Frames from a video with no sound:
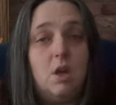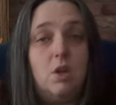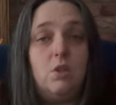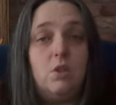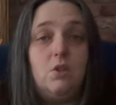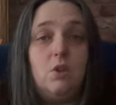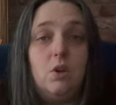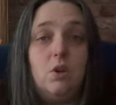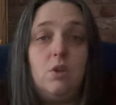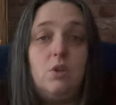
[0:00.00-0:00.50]

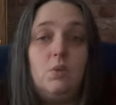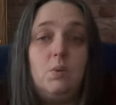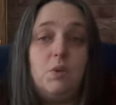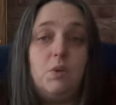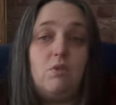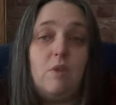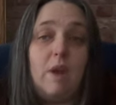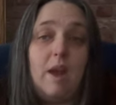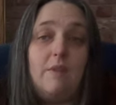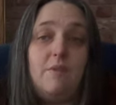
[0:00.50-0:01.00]
George would
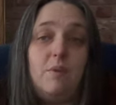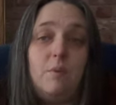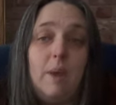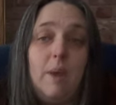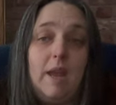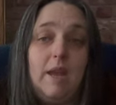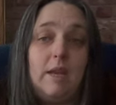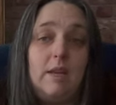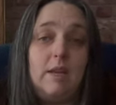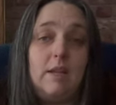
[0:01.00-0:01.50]
drive
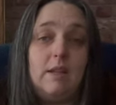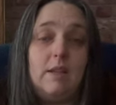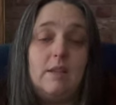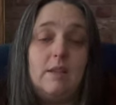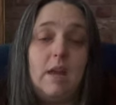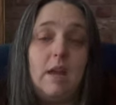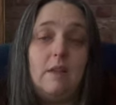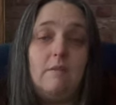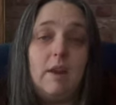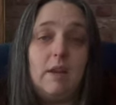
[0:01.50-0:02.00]
away in the
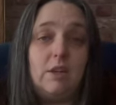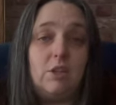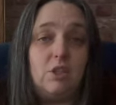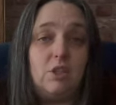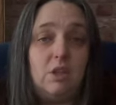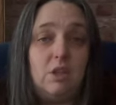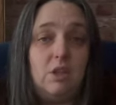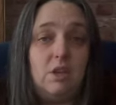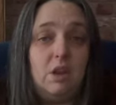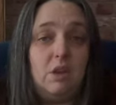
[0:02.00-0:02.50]

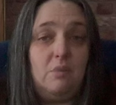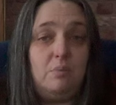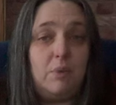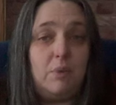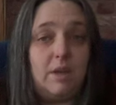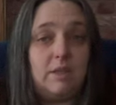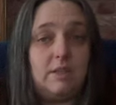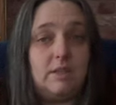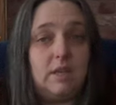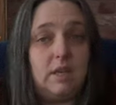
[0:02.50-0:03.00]
direction of
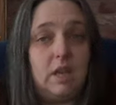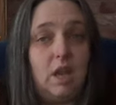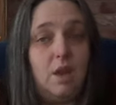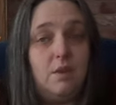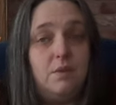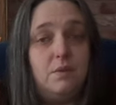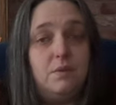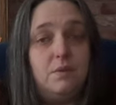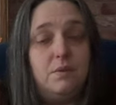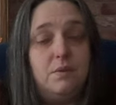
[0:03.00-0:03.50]
Brandy
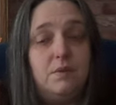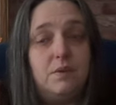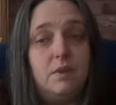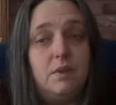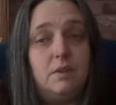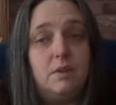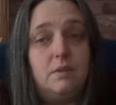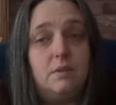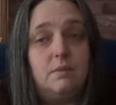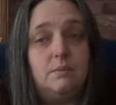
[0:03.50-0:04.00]
Cove.
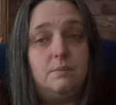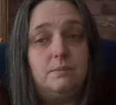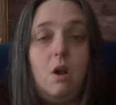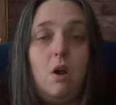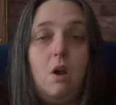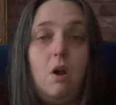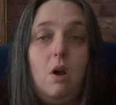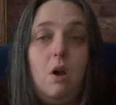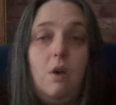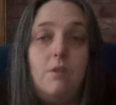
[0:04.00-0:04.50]

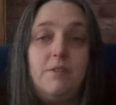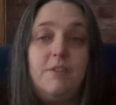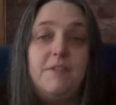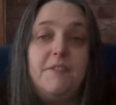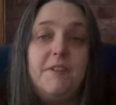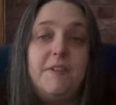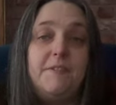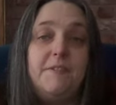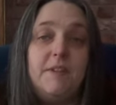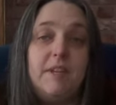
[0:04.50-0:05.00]
On the
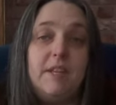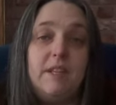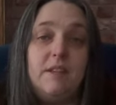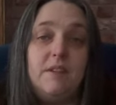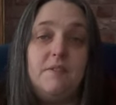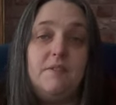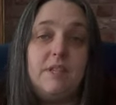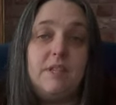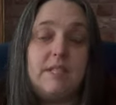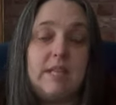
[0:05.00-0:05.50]
15th
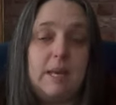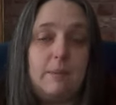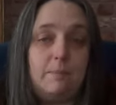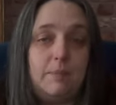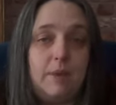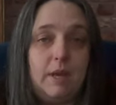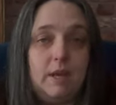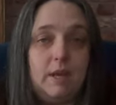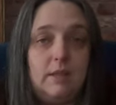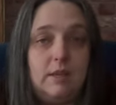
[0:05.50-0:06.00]
of
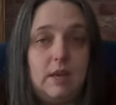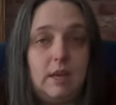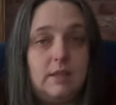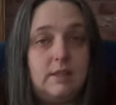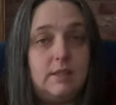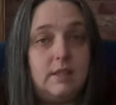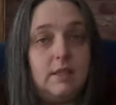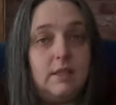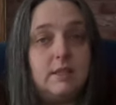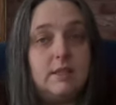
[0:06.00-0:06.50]
December
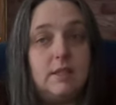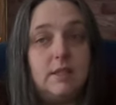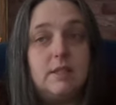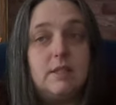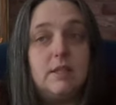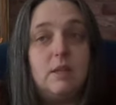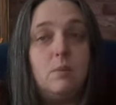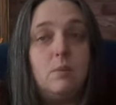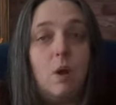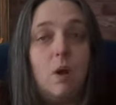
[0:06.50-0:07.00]

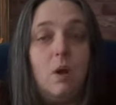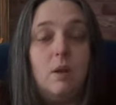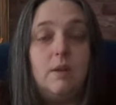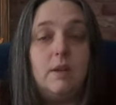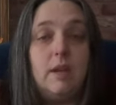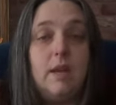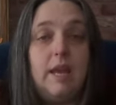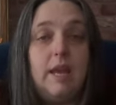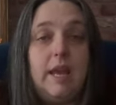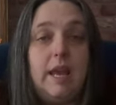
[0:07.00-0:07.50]
1961,
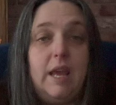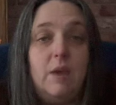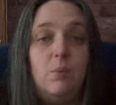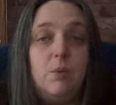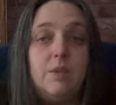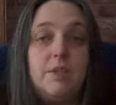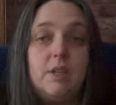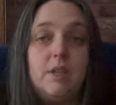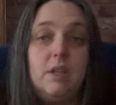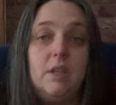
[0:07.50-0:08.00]
it
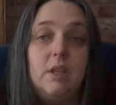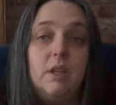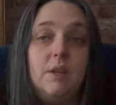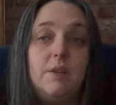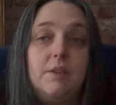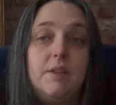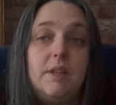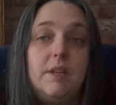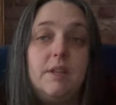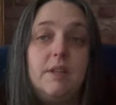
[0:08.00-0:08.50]
was
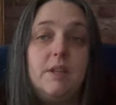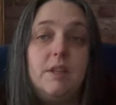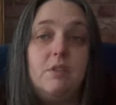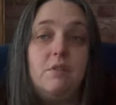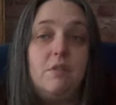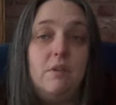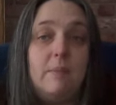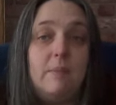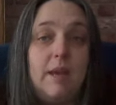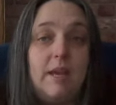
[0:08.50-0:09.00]
concluded that the
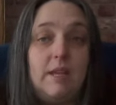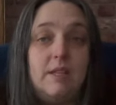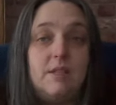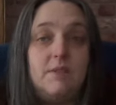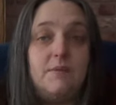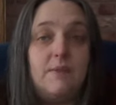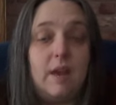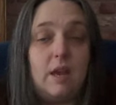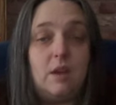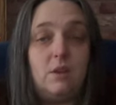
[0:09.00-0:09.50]
remains
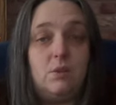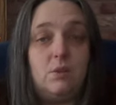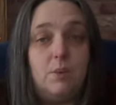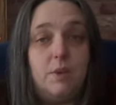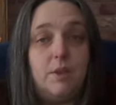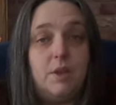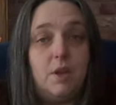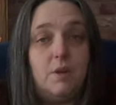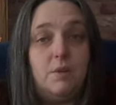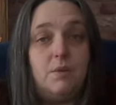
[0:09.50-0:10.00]
found were
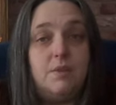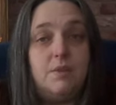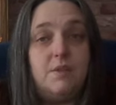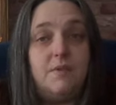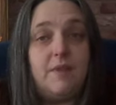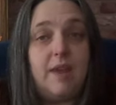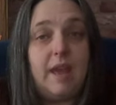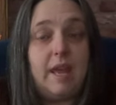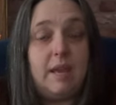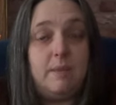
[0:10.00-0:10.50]
those
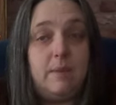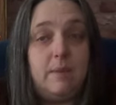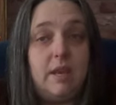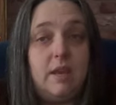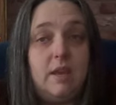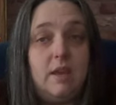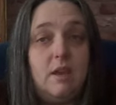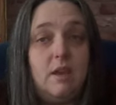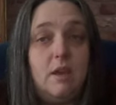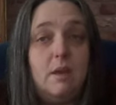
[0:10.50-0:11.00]
of
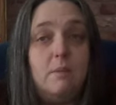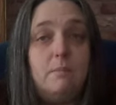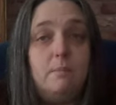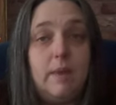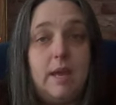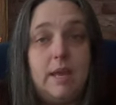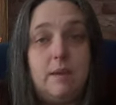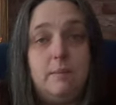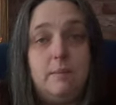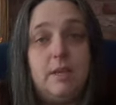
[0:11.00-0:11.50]

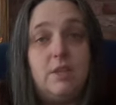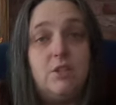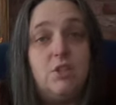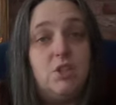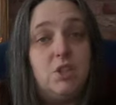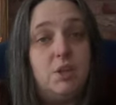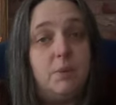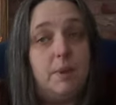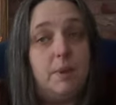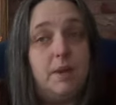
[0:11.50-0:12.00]
Mamie
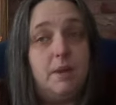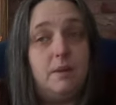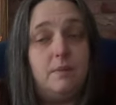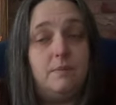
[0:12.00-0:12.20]
Stuart.